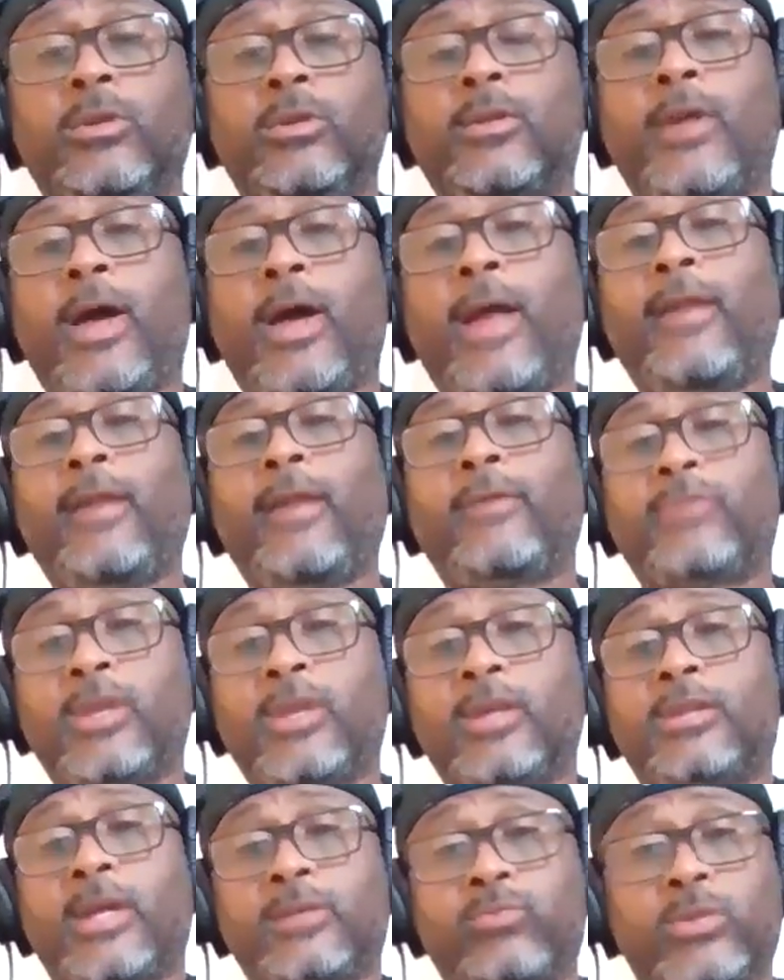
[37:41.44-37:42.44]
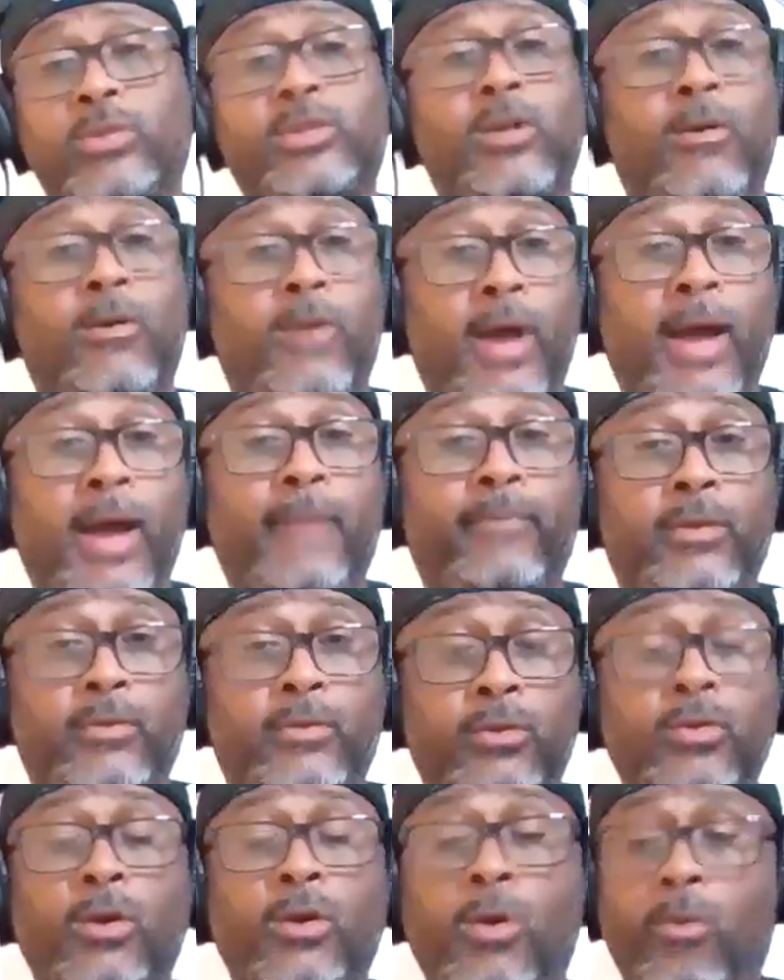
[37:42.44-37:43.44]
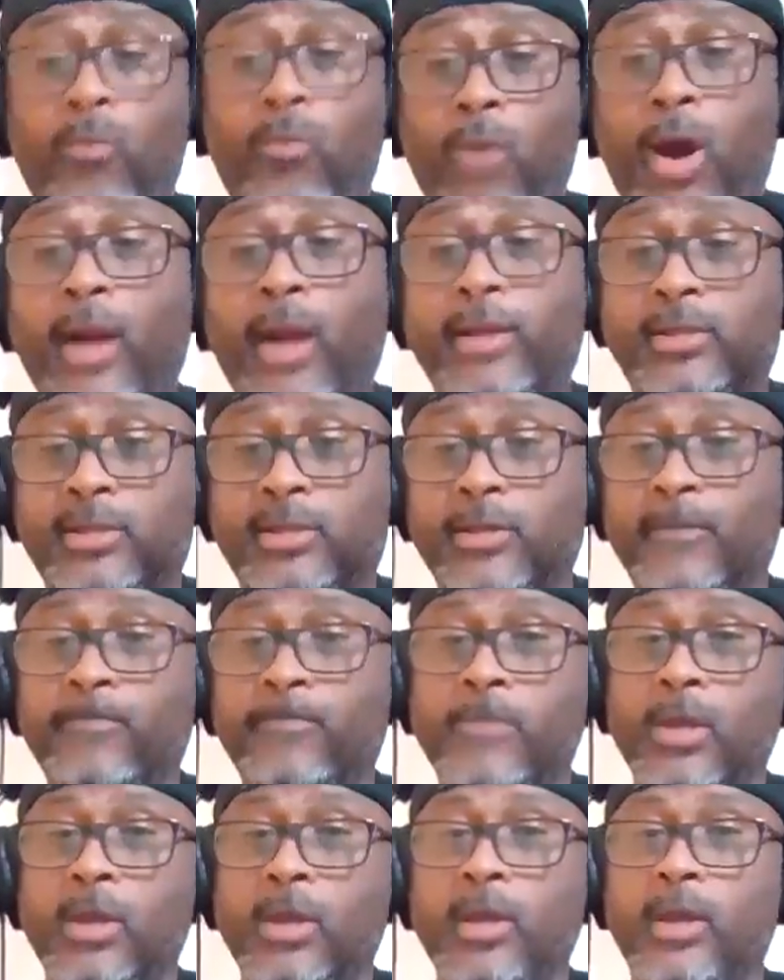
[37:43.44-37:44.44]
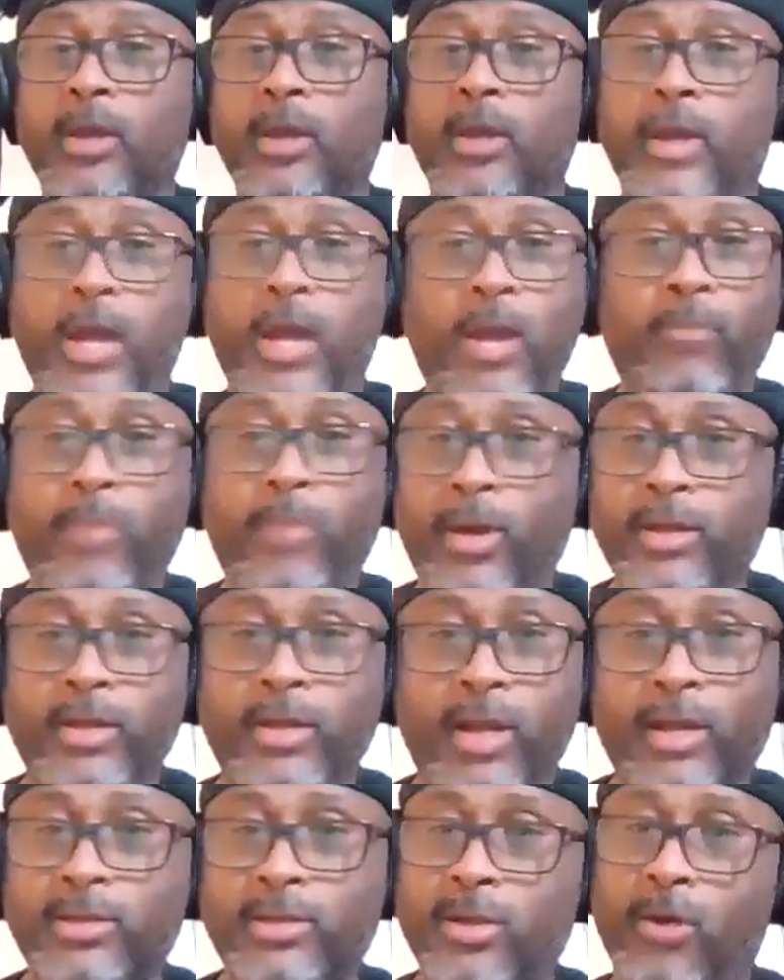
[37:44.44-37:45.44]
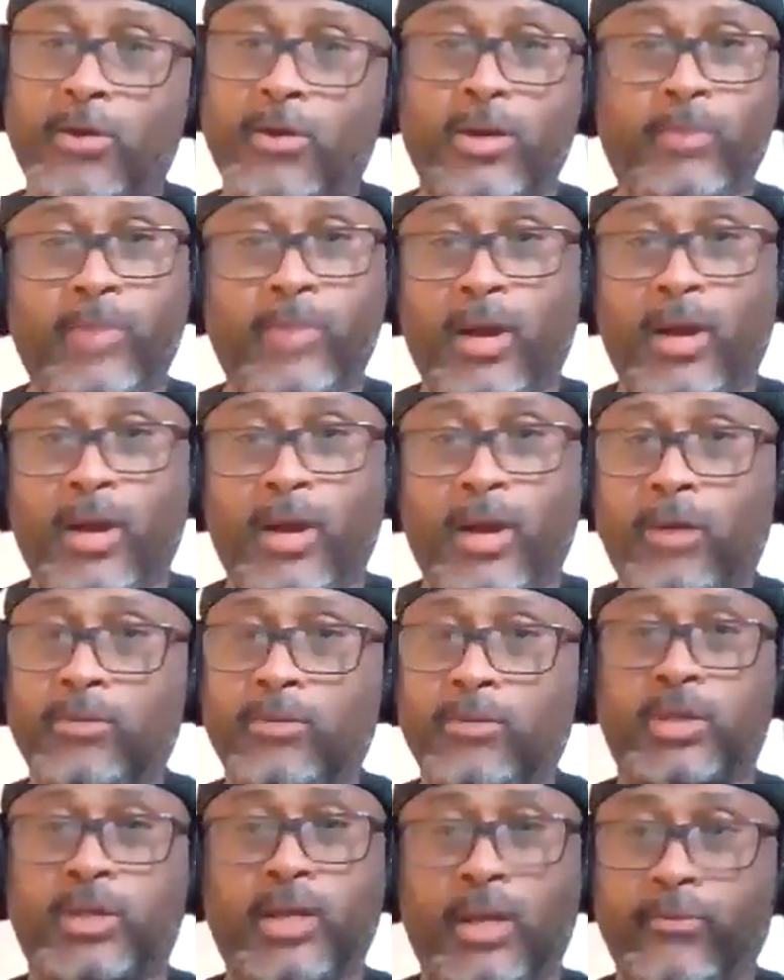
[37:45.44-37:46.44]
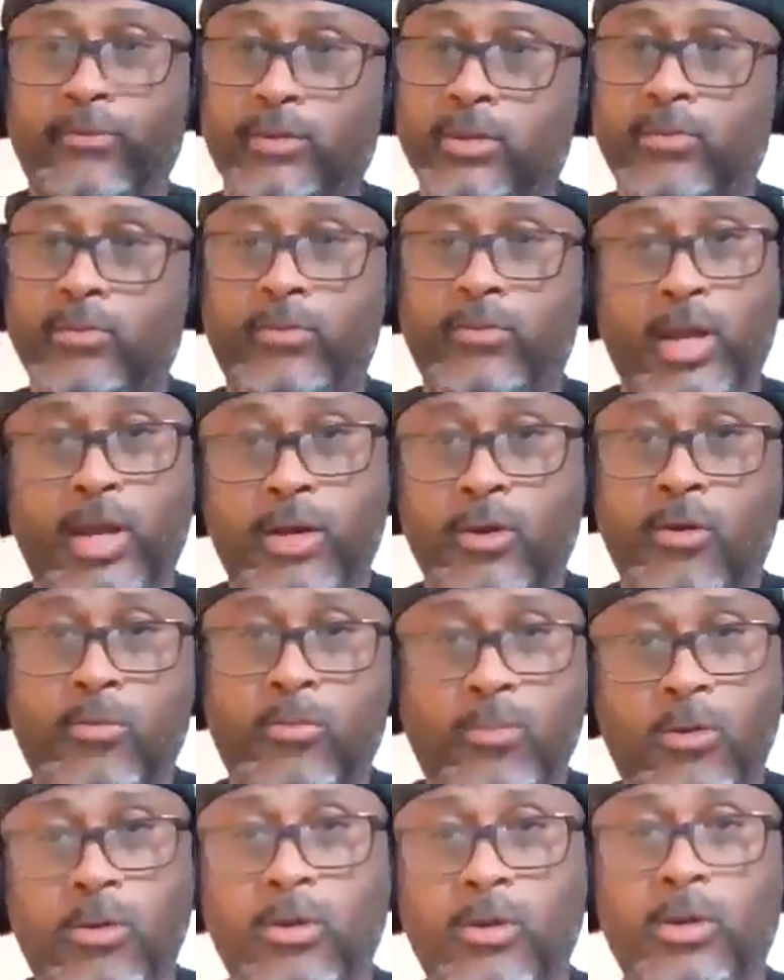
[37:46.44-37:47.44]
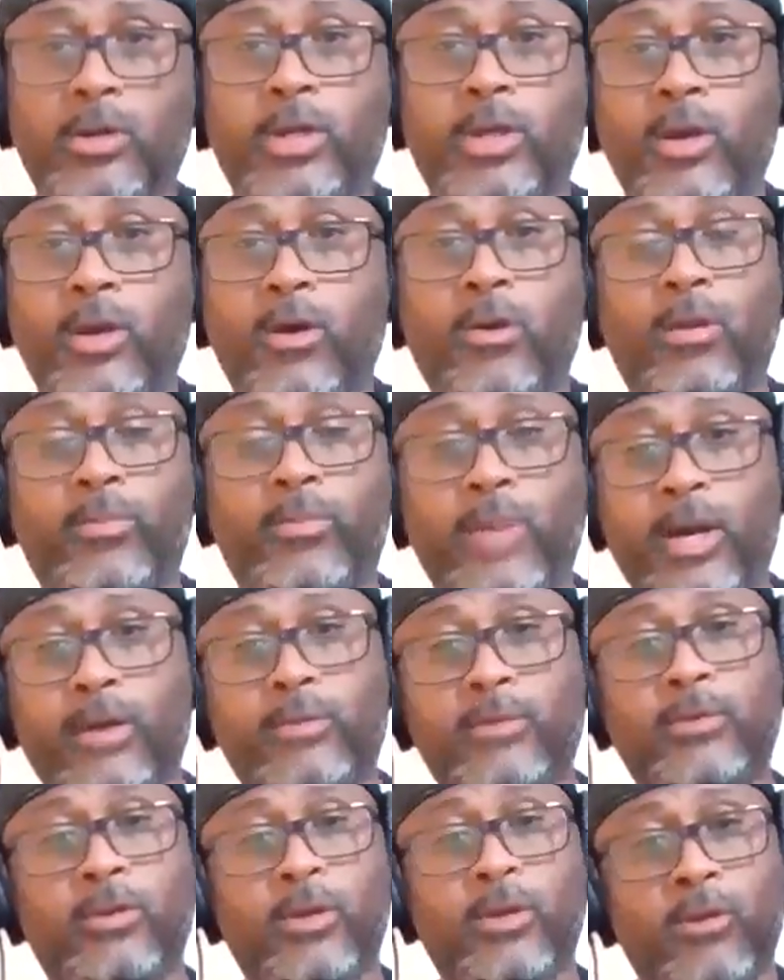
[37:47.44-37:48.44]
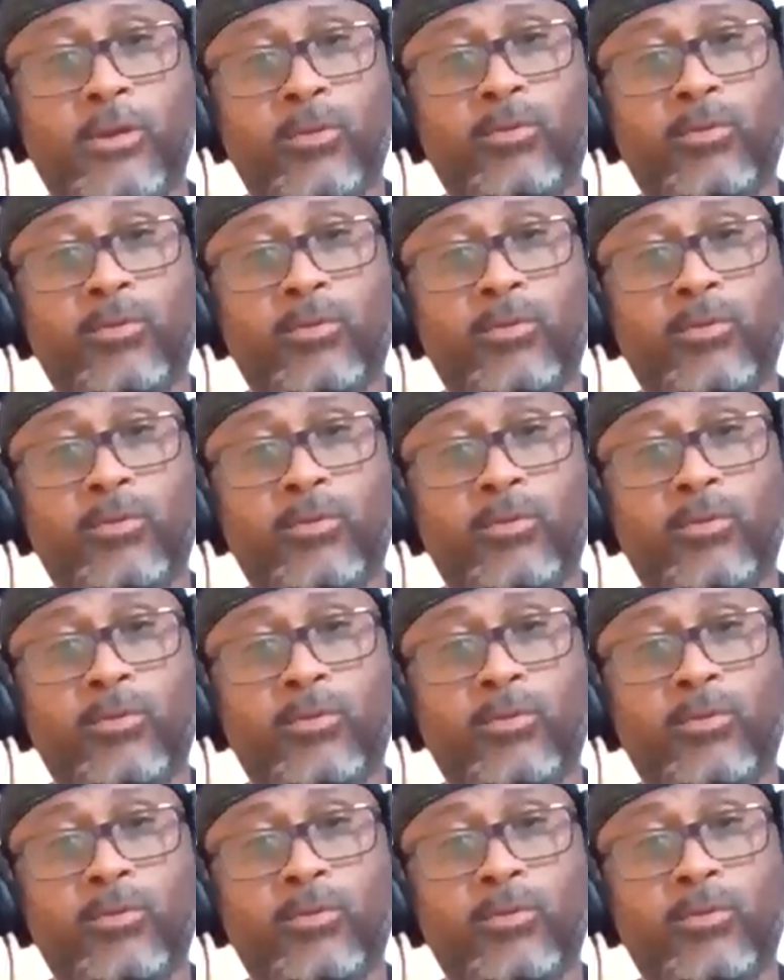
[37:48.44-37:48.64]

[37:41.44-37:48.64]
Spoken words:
I think that's what's gonna happen. You're gonna watch everybody not talking about Kevin Durant no more. They all about, now.